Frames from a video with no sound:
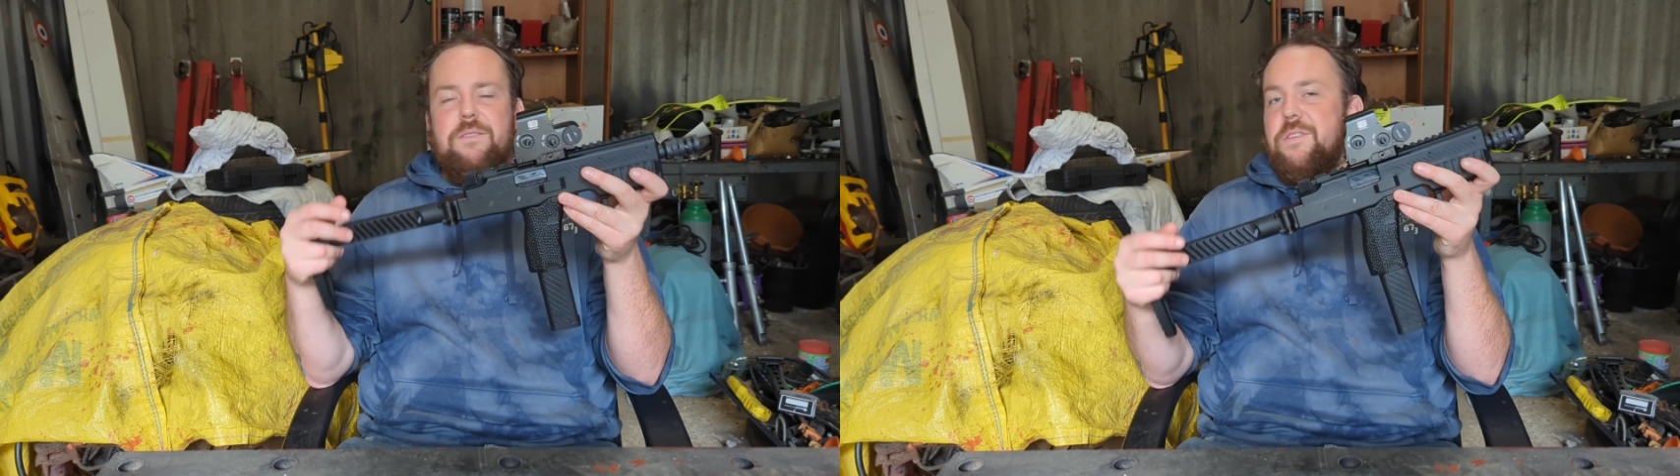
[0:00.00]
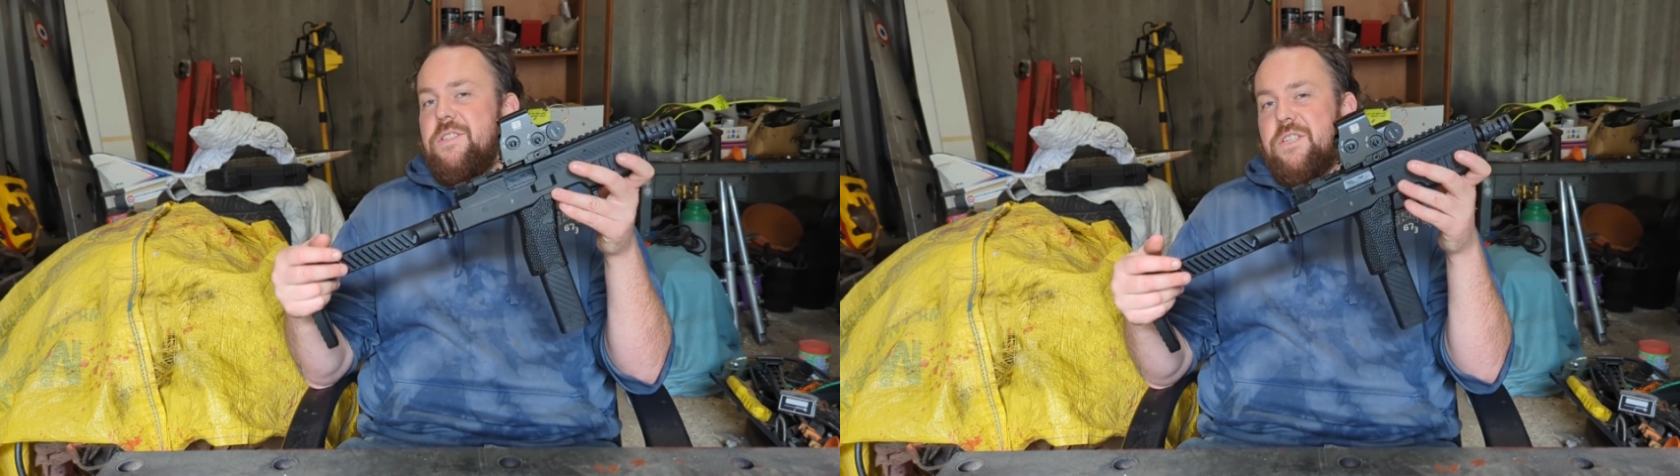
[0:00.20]

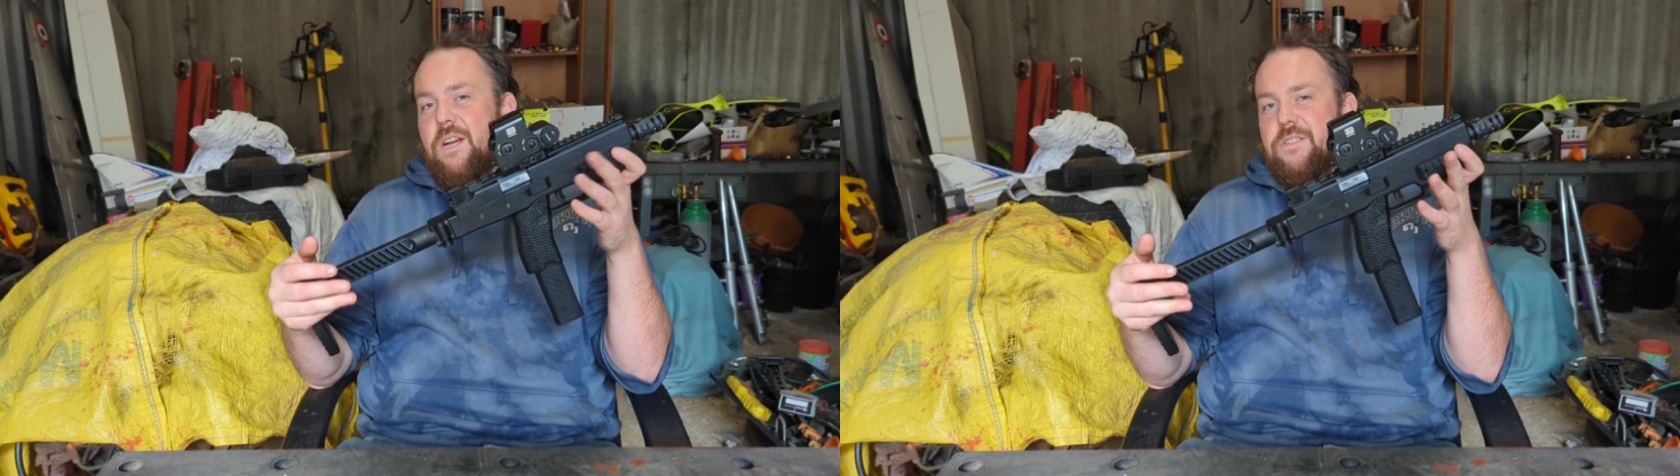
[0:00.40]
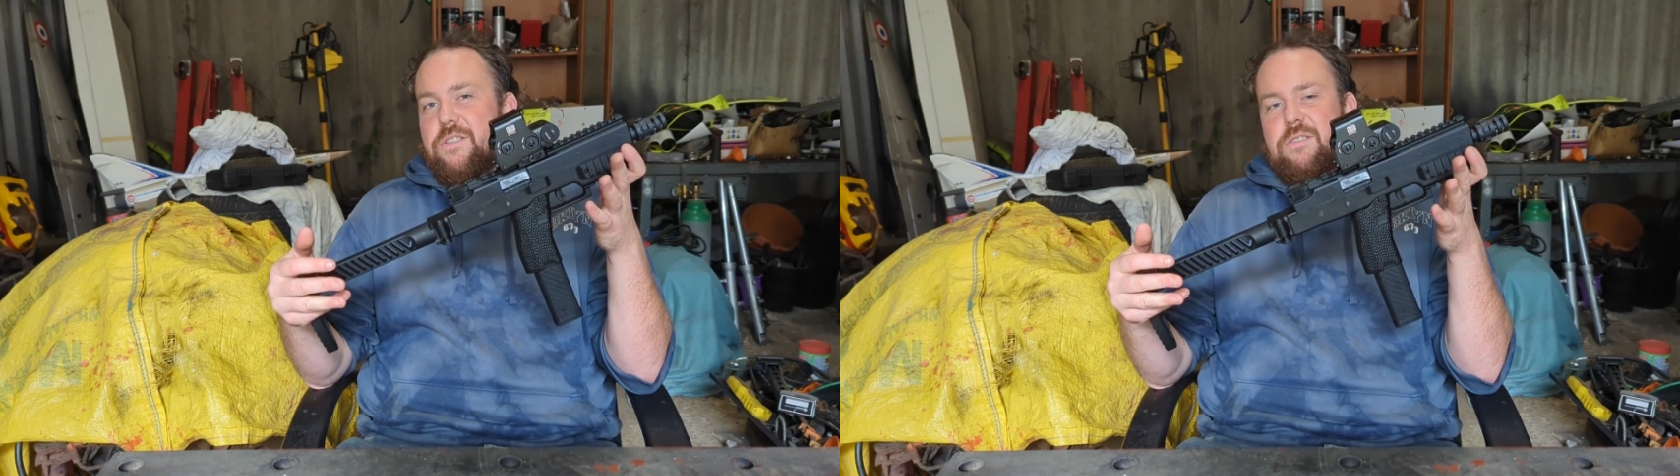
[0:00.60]
This
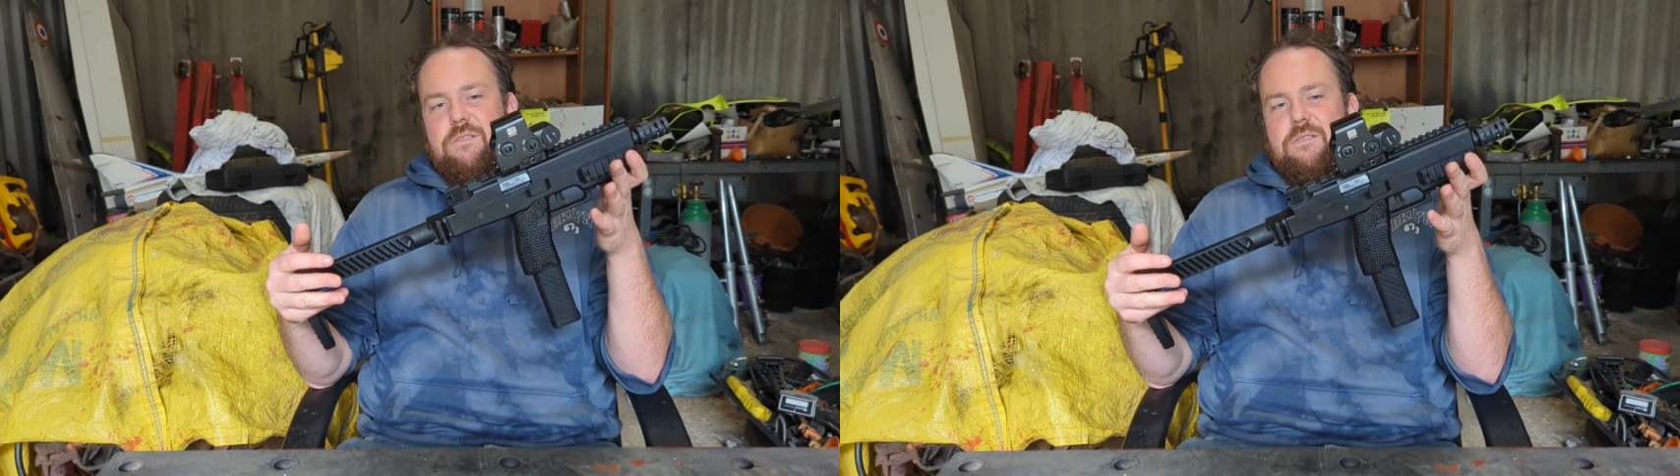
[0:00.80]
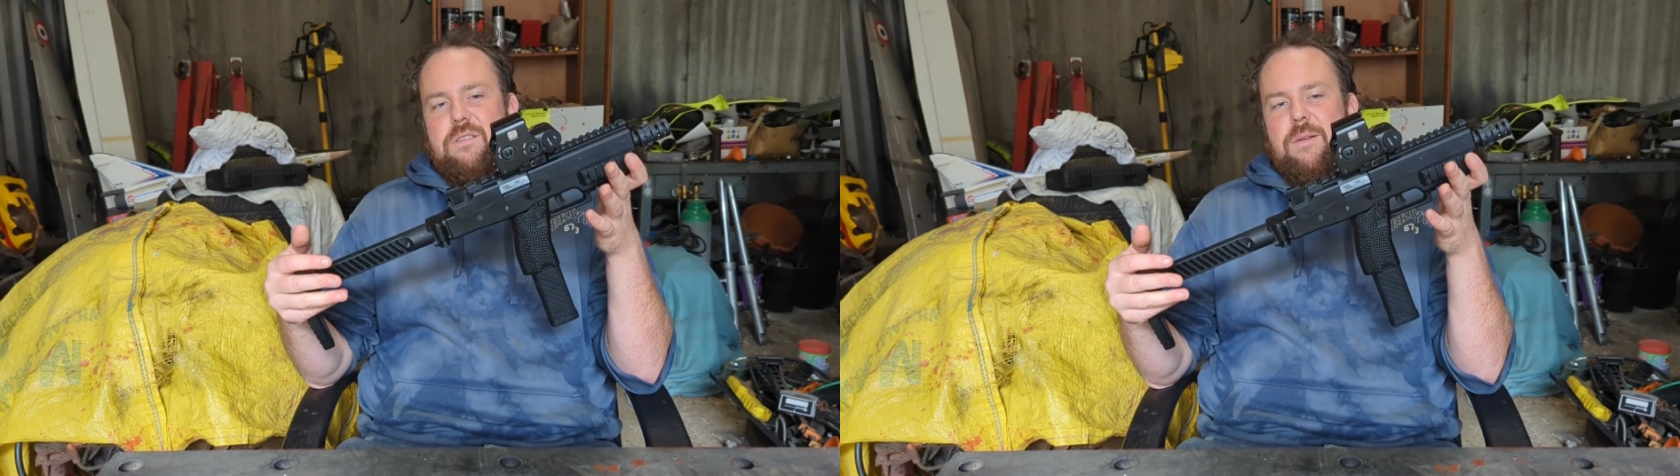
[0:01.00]
does.
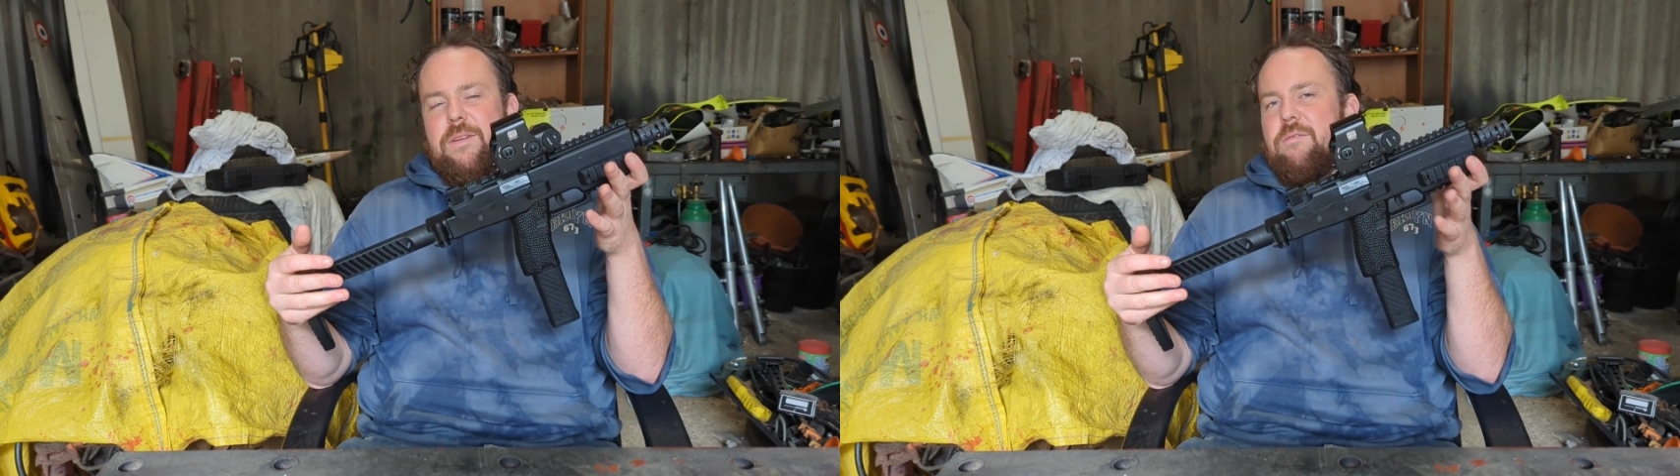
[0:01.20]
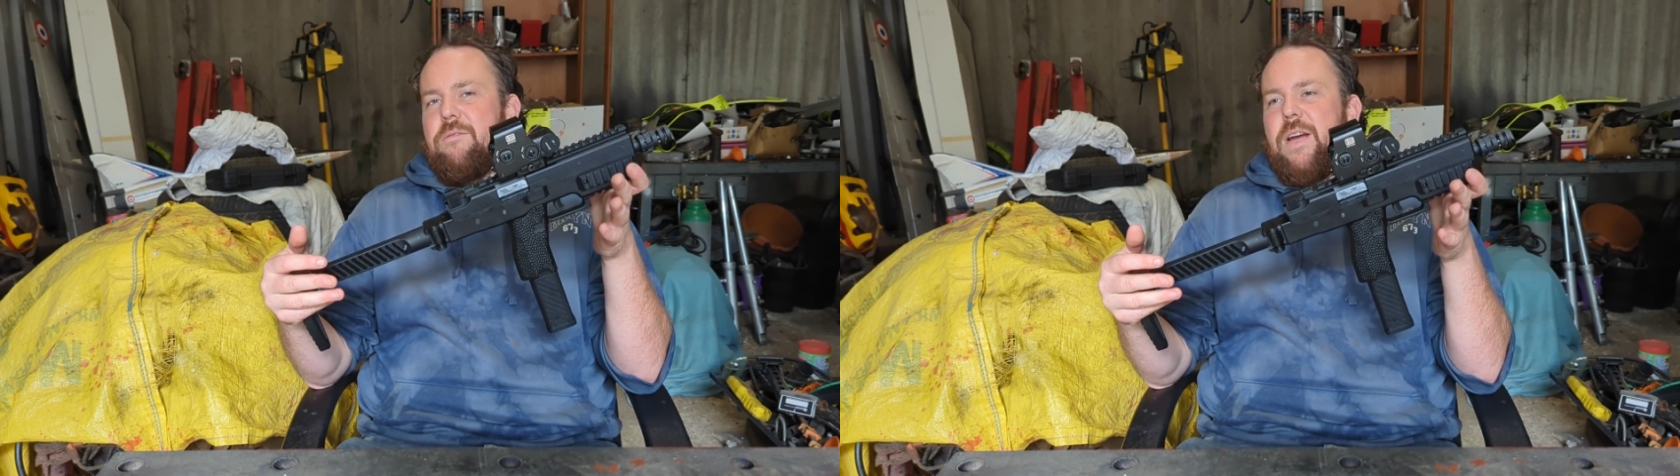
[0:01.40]
I mean,